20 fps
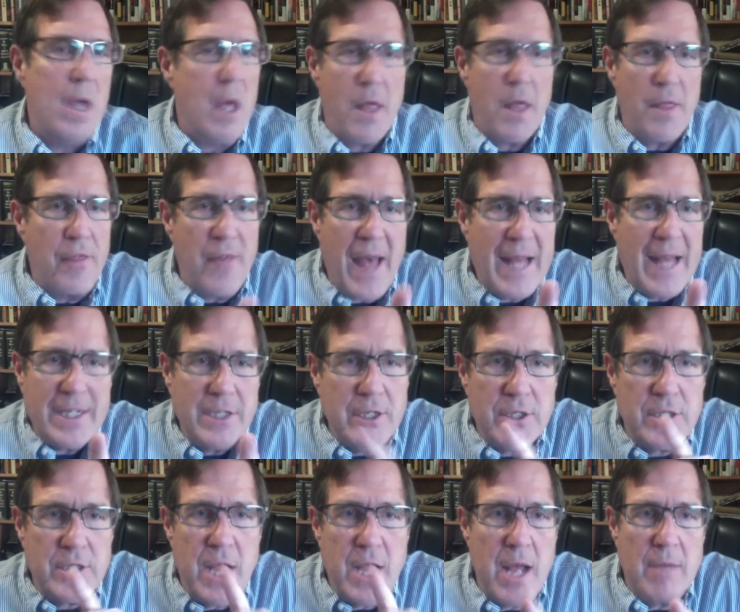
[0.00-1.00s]
That
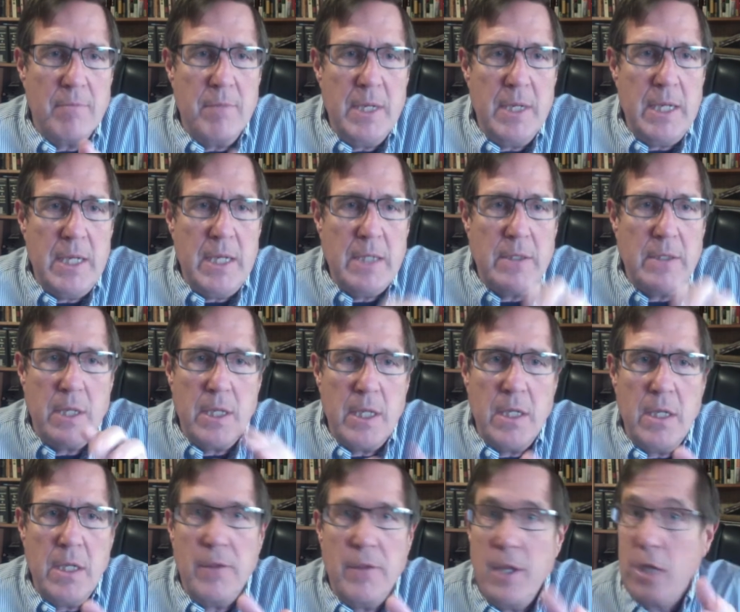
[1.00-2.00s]
does not mean that
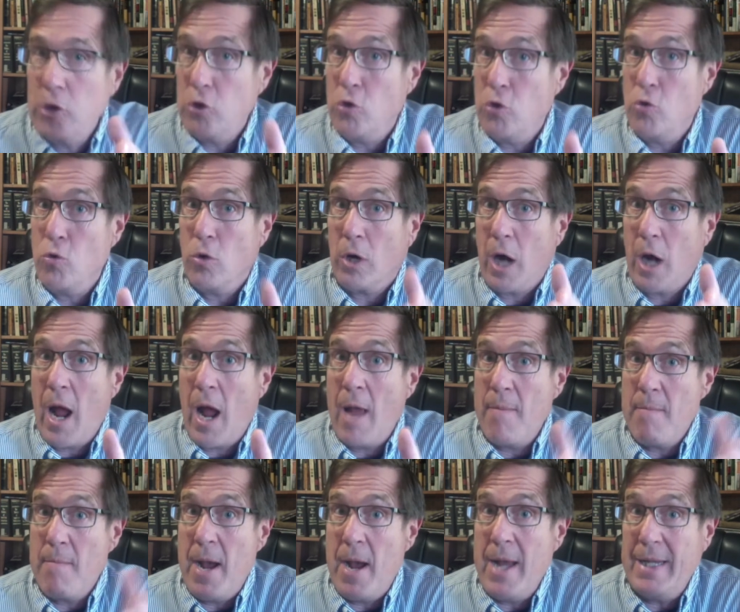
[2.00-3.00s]
anything you or I
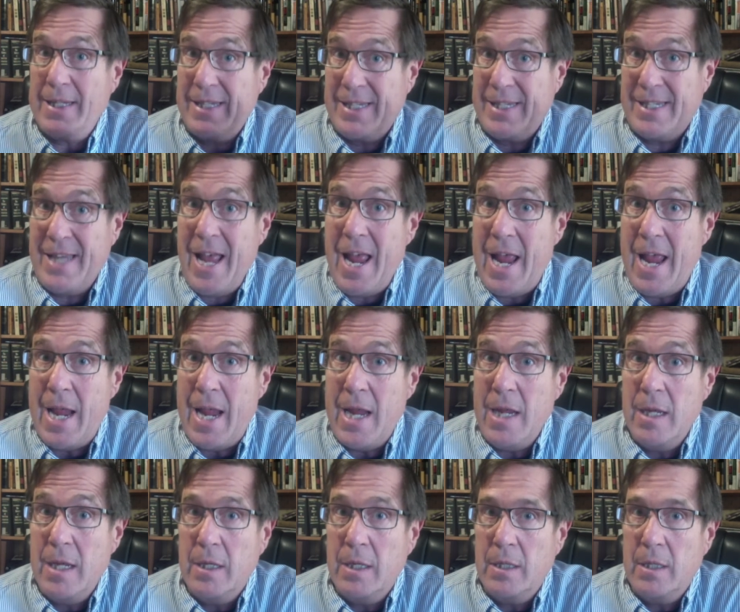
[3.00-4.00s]
might say
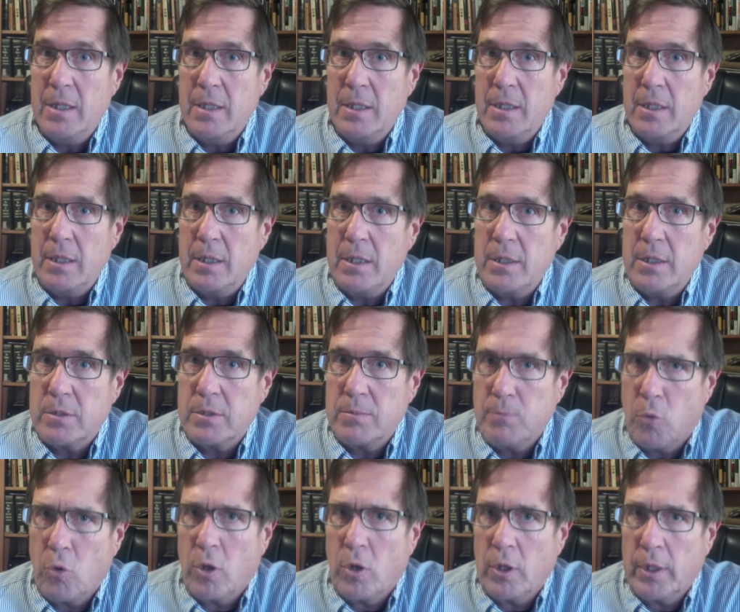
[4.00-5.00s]
is
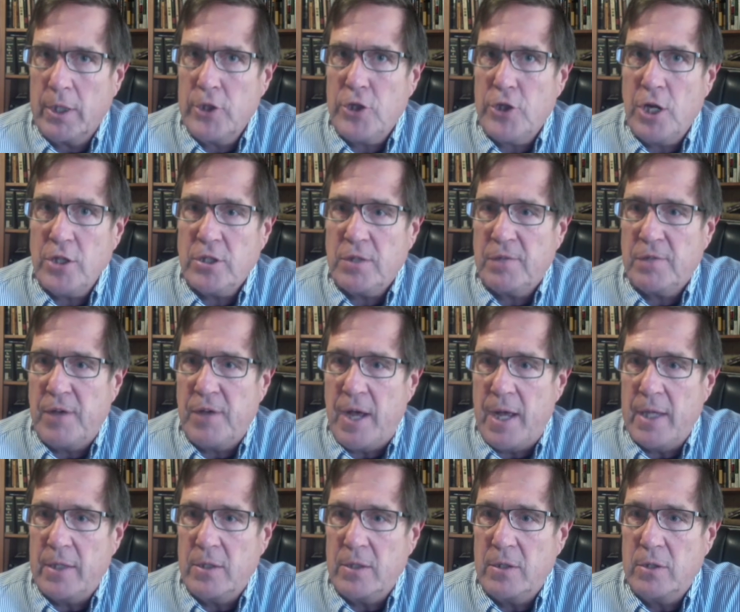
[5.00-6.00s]
morally
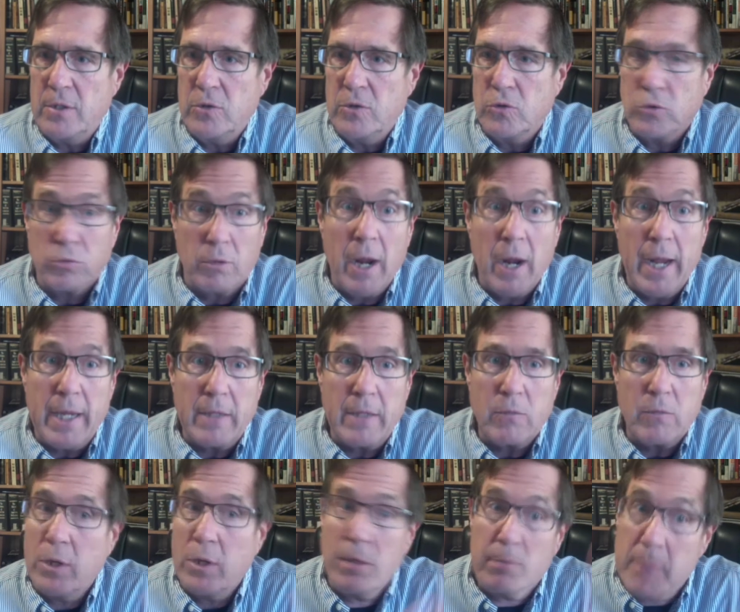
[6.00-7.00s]
justified or right.
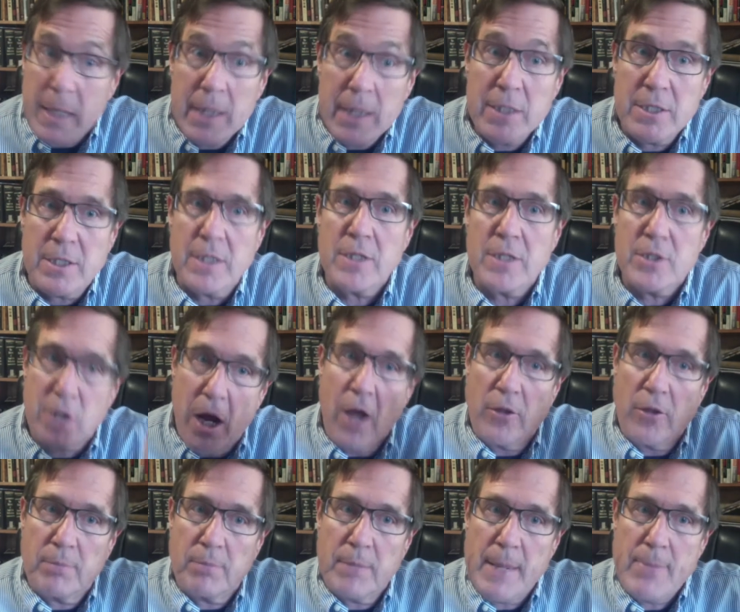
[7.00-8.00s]
What it means is
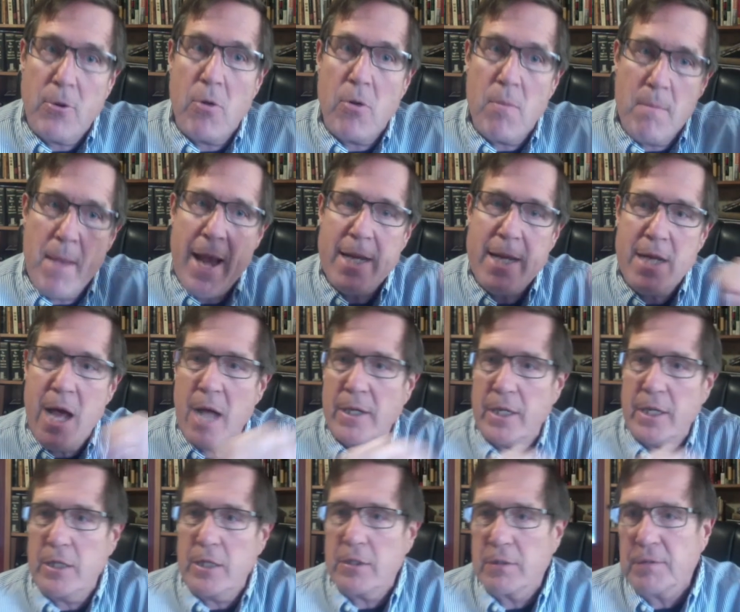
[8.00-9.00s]
other people may
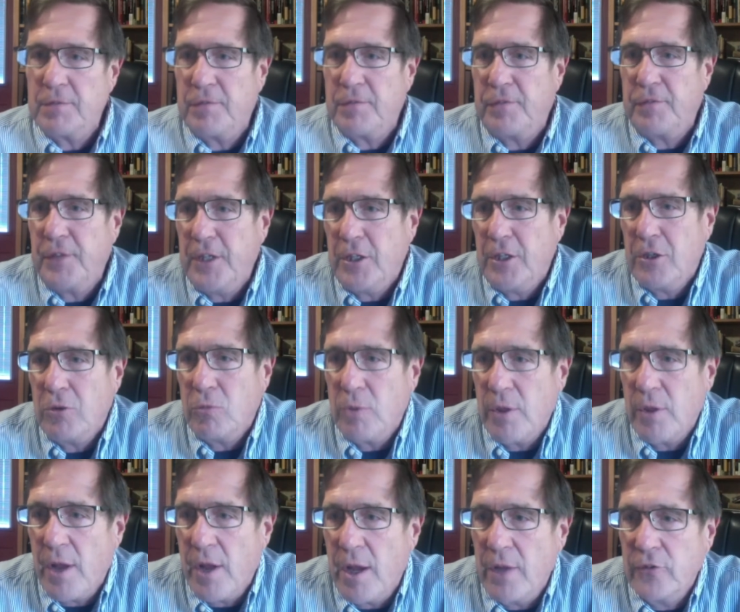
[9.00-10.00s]
not interfere
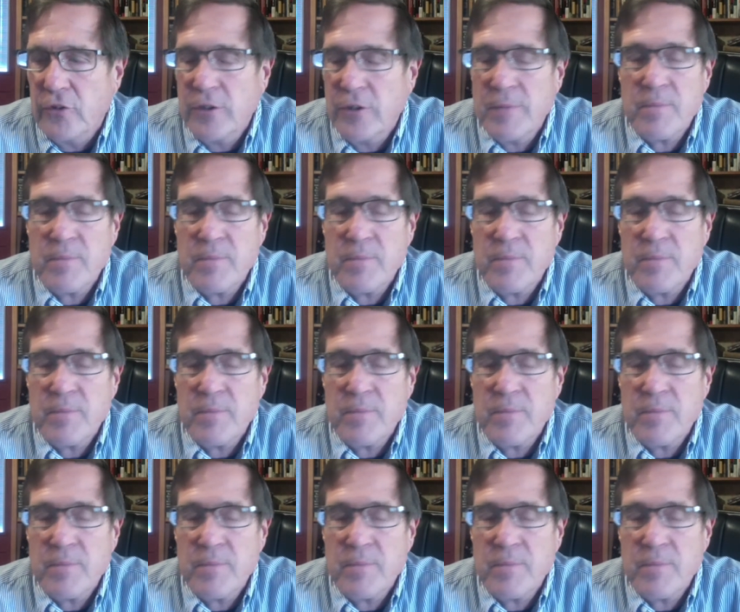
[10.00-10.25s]
with us,